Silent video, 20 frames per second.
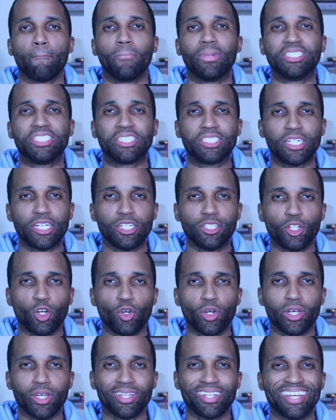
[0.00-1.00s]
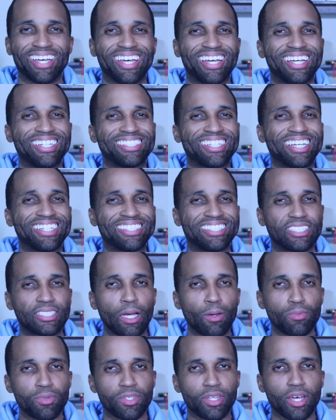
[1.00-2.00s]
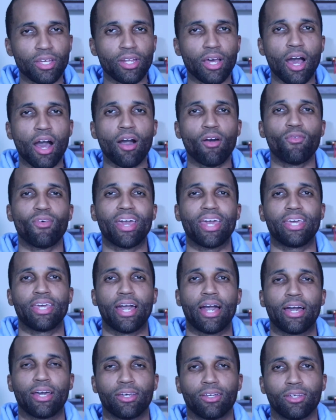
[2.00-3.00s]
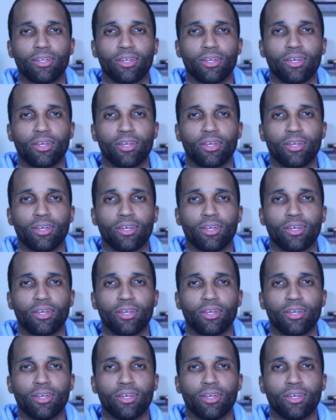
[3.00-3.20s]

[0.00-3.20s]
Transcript: Machine learning is a subset of AI.